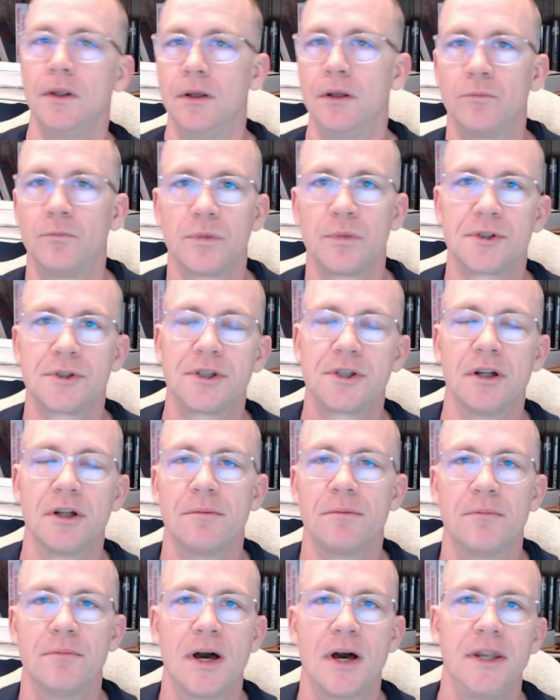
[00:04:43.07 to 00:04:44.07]
And we're
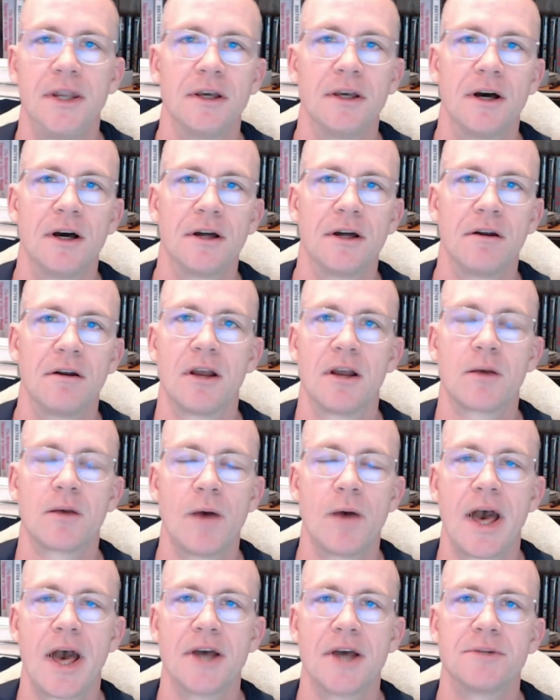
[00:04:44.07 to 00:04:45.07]
still mining on our
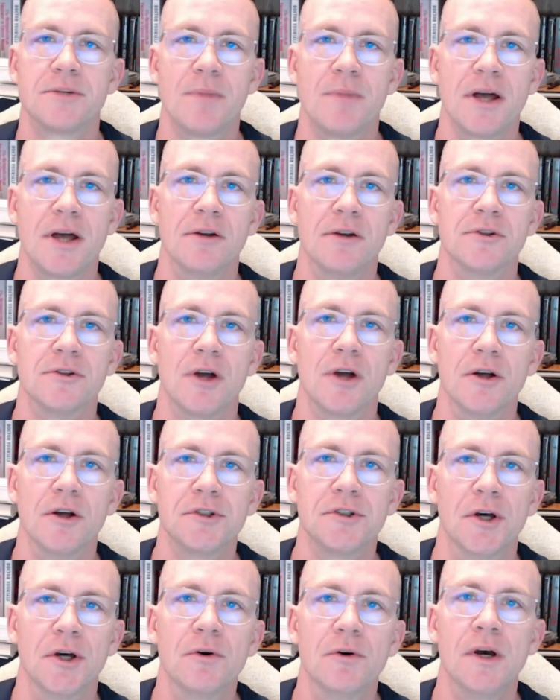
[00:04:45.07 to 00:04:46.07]
Equihash miners
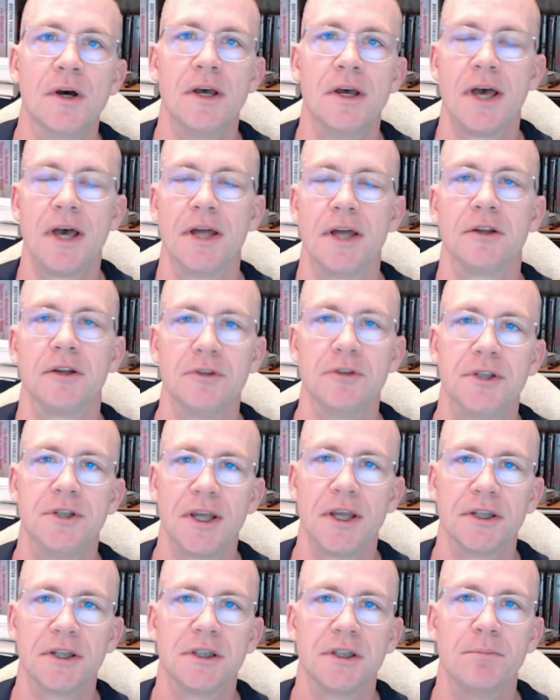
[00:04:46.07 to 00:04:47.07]
also. Had a good
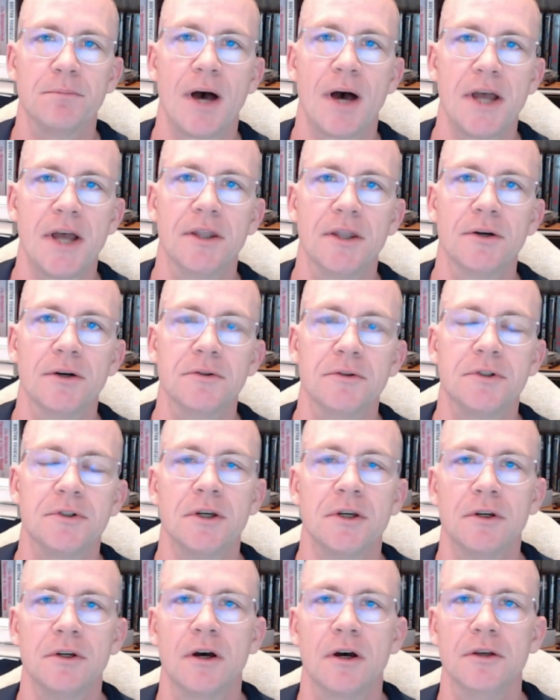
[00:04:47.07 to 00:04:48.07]
chance to buy those
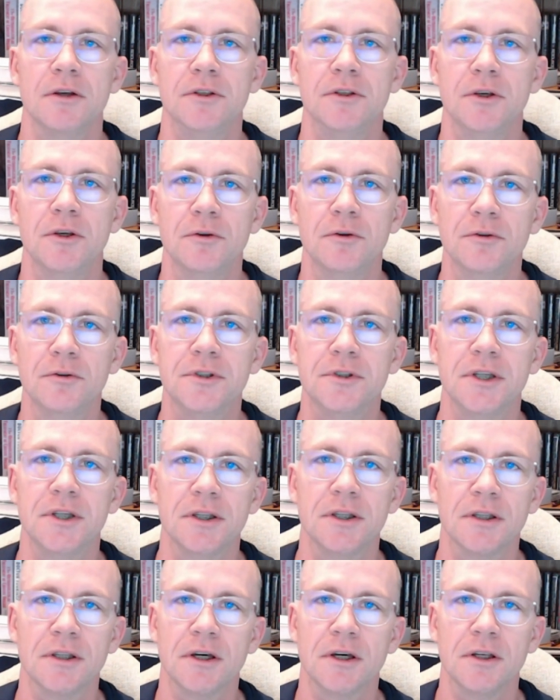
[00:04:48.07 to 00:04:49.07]
used
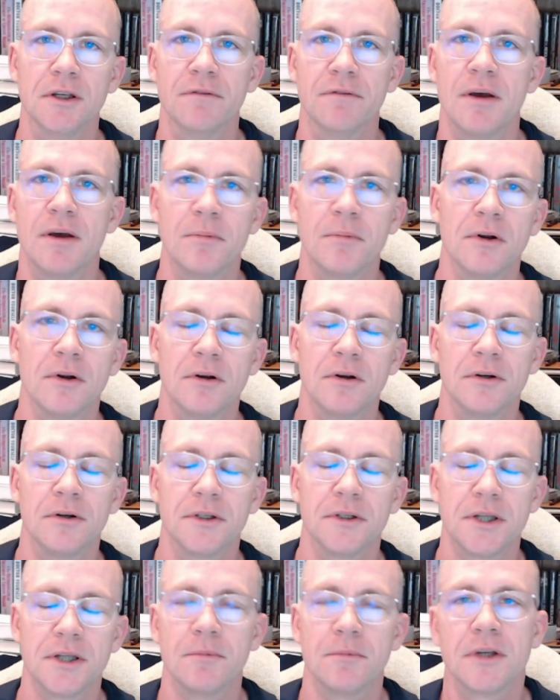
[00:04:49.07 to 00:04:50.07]
in the November,
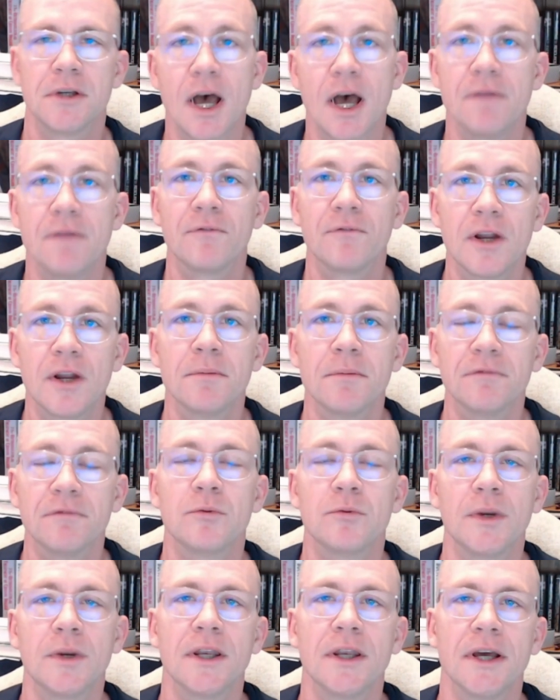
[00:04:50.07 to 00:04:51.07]
December timeframe of
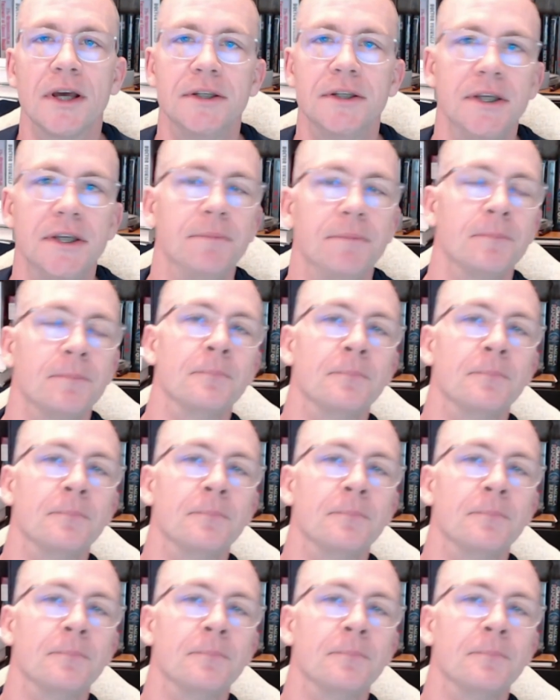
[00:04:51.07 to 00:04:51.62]
2019.